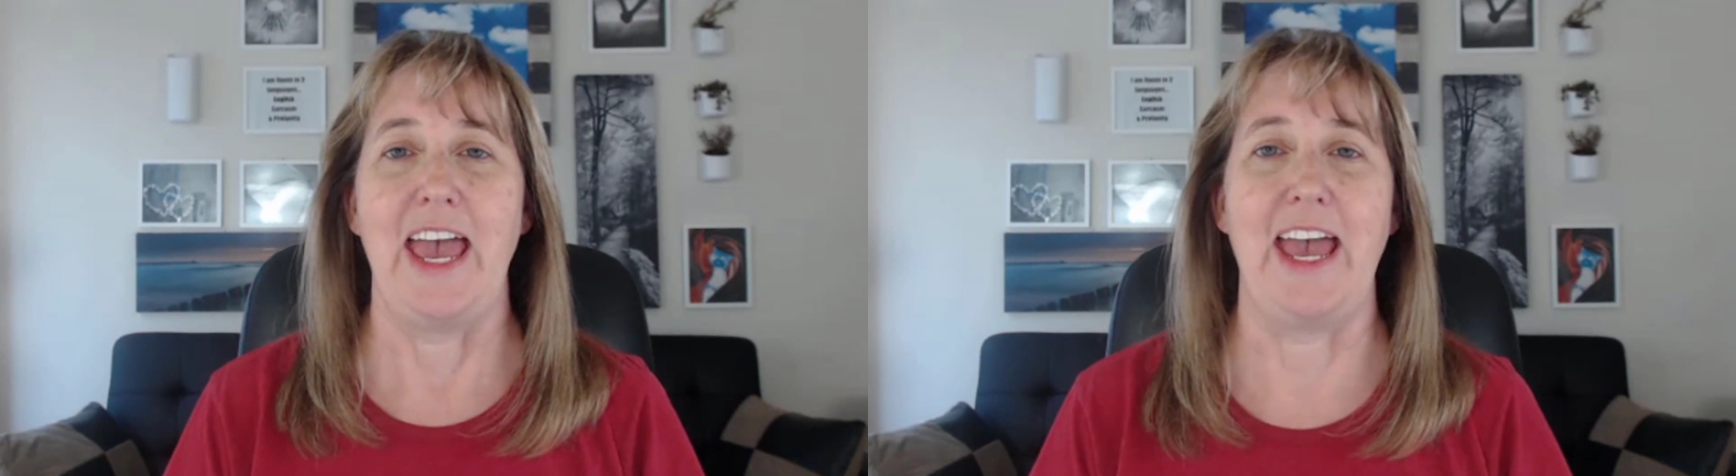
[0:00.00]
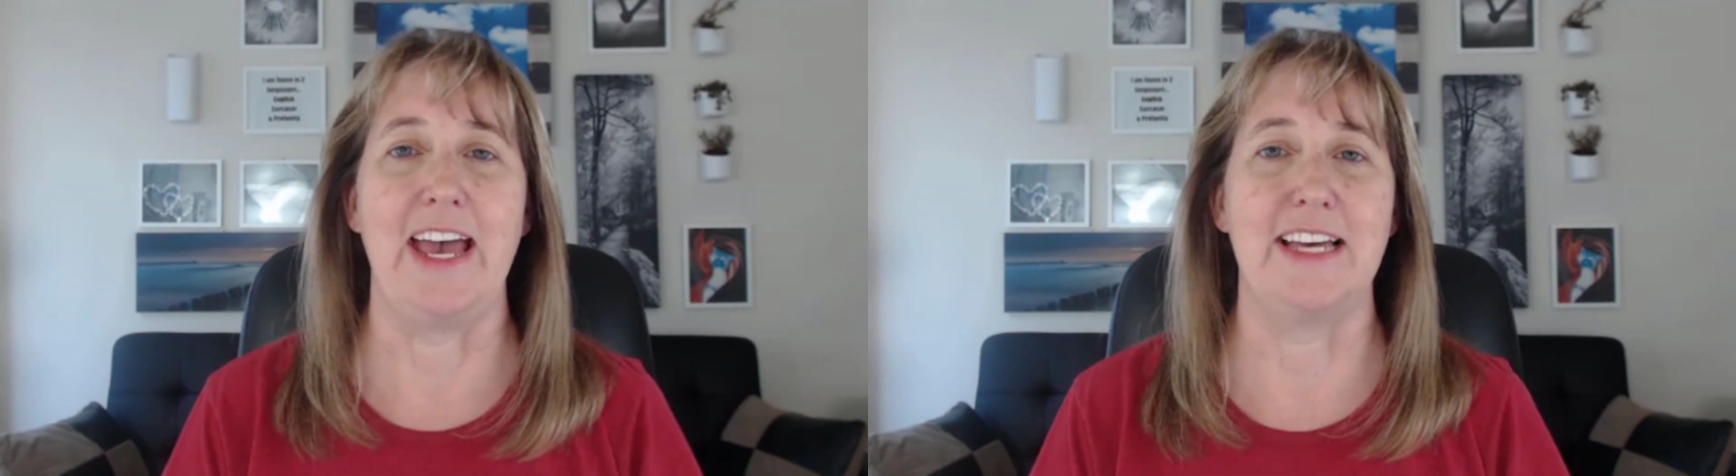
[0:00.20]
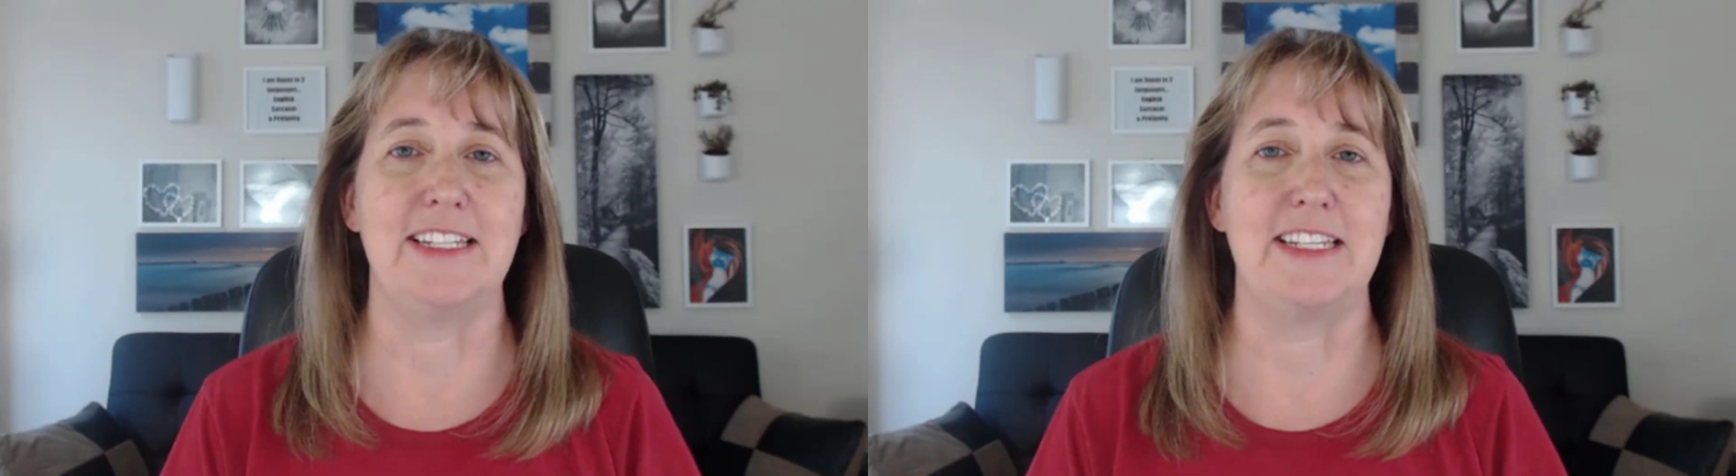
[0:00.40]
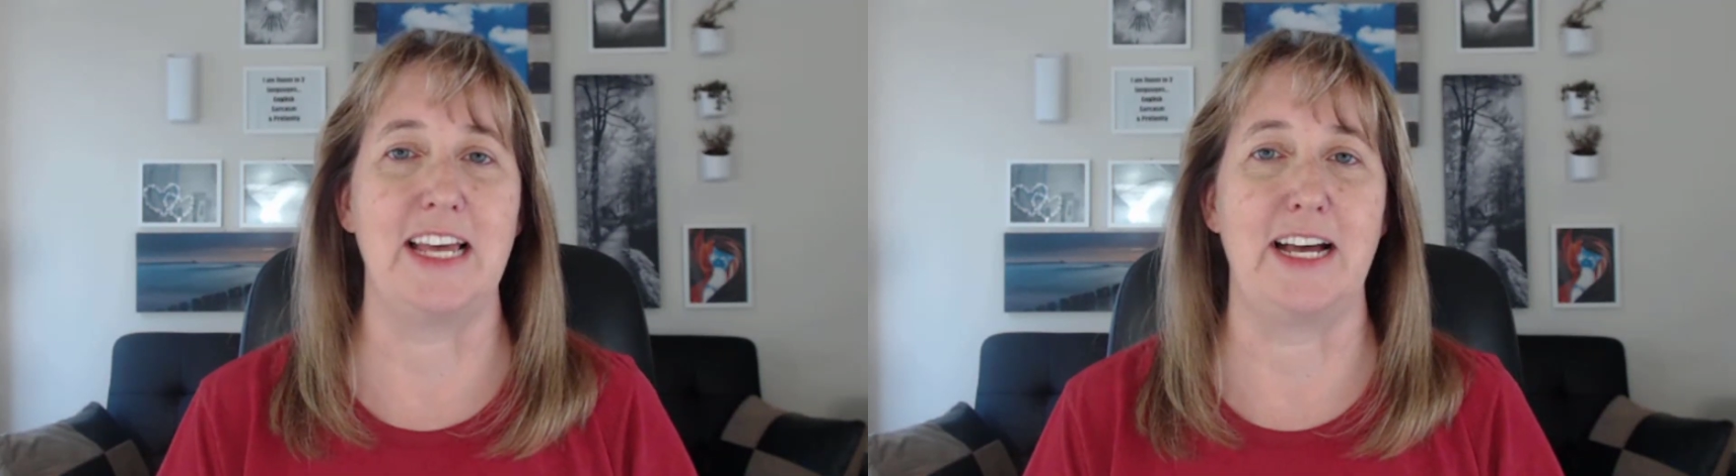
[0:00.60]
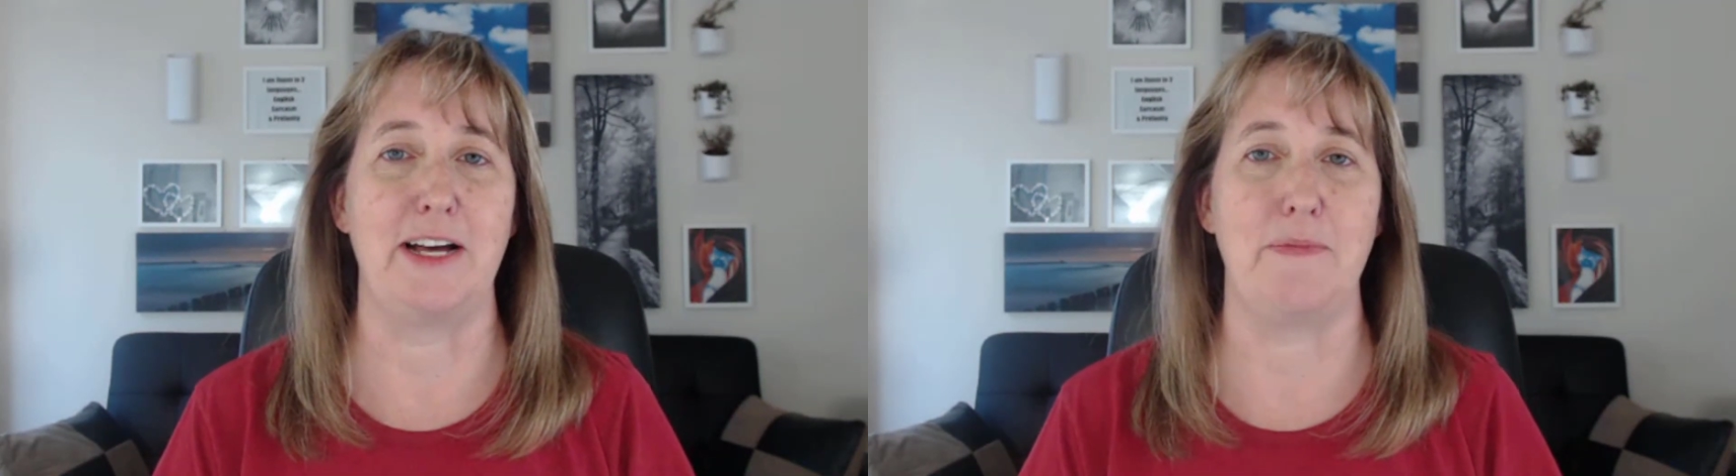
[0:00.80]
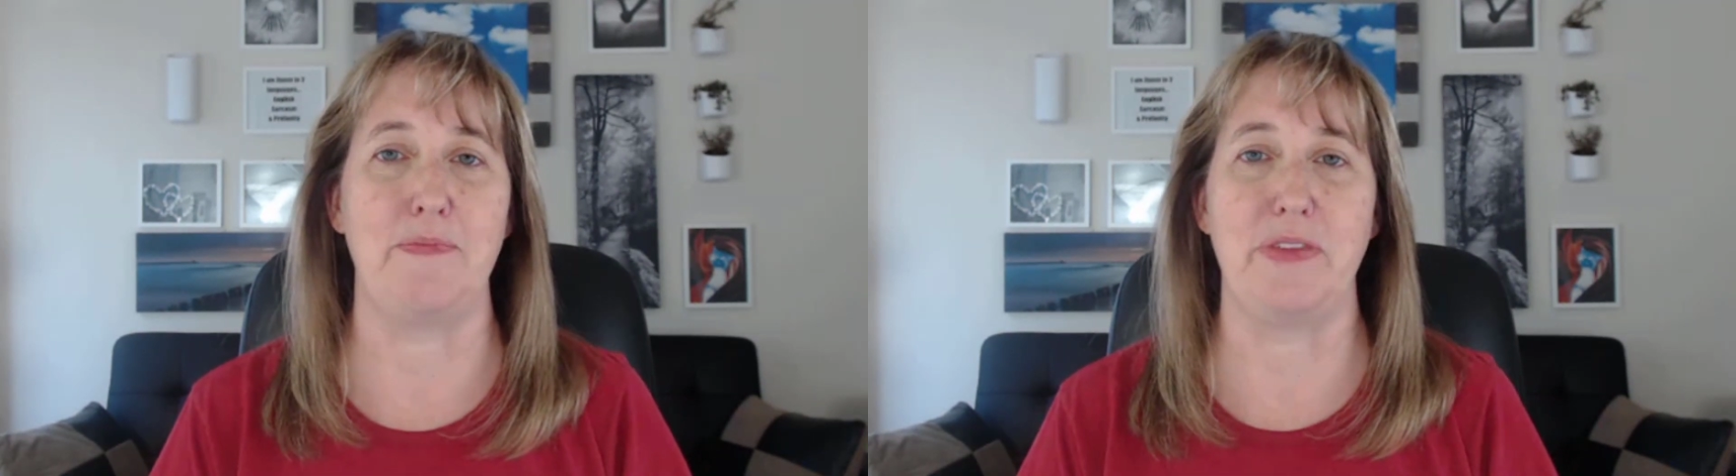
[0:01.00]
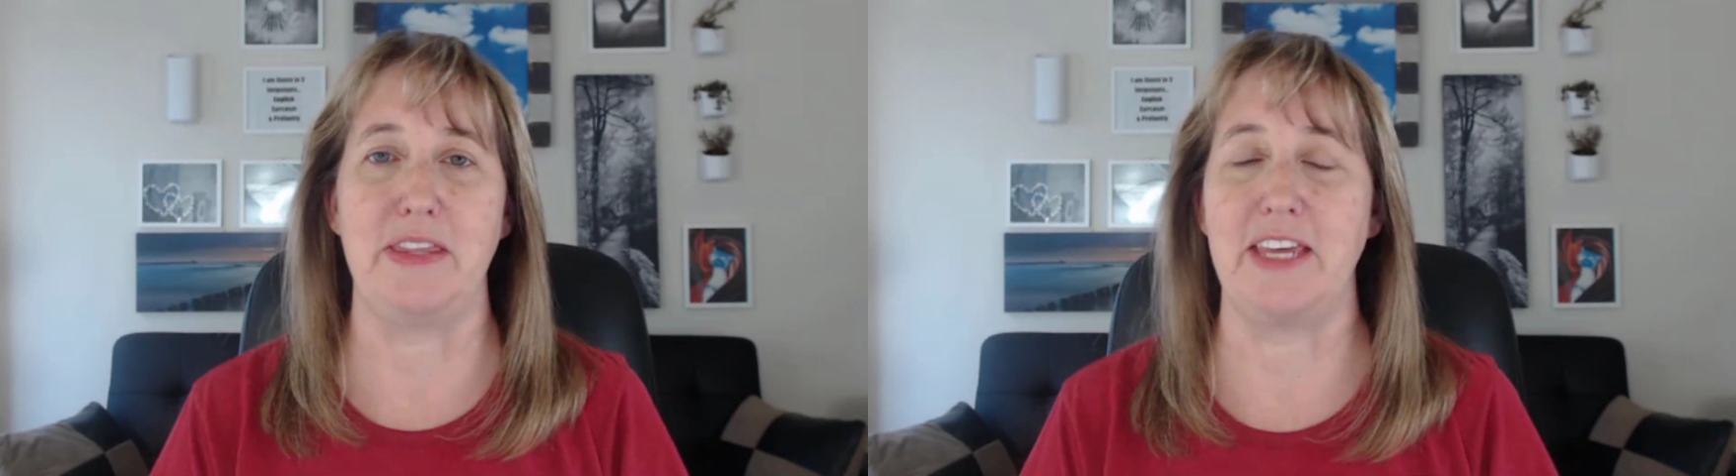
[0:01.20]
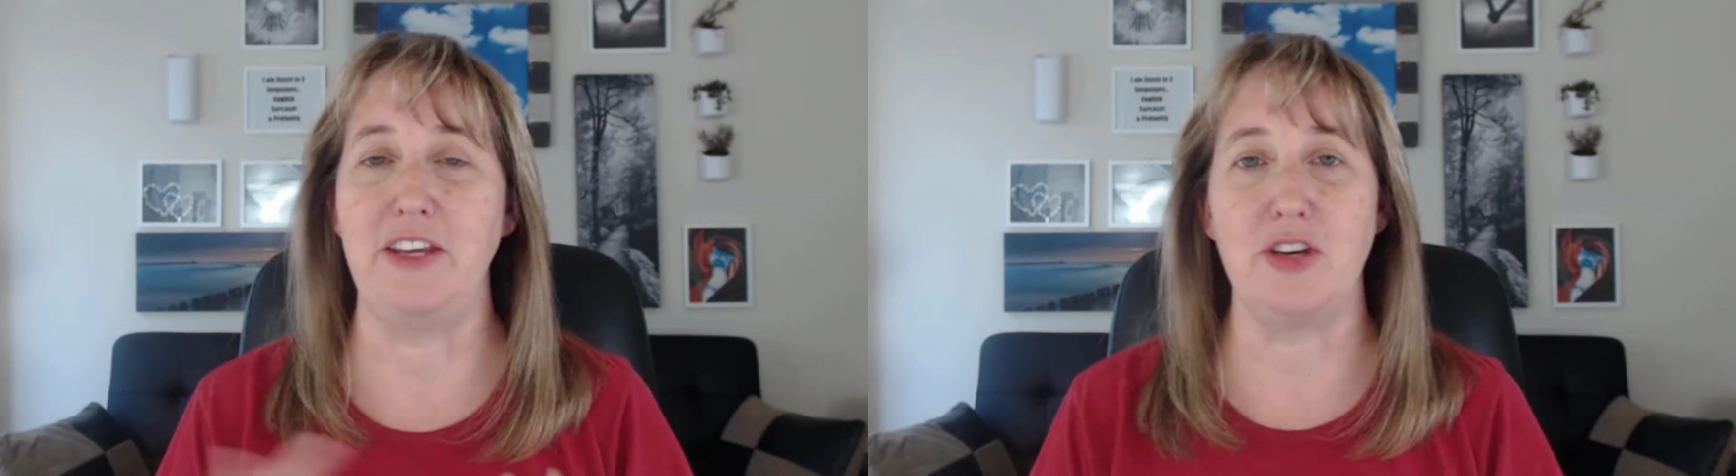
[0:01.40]
And
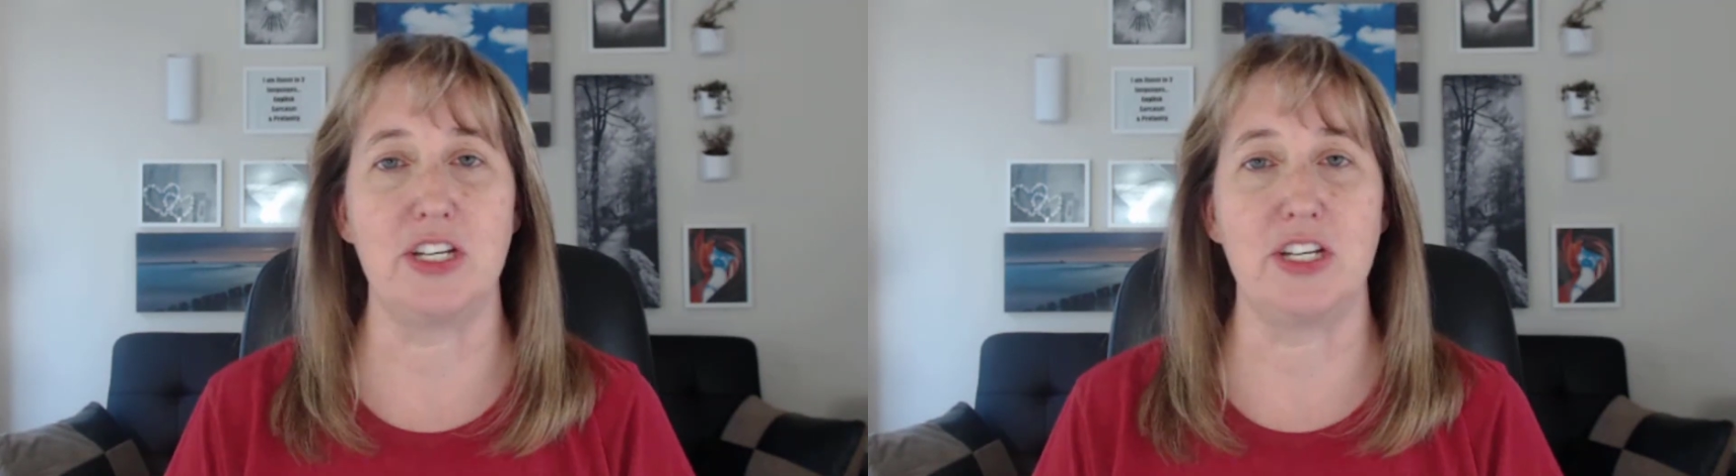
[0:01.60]
then you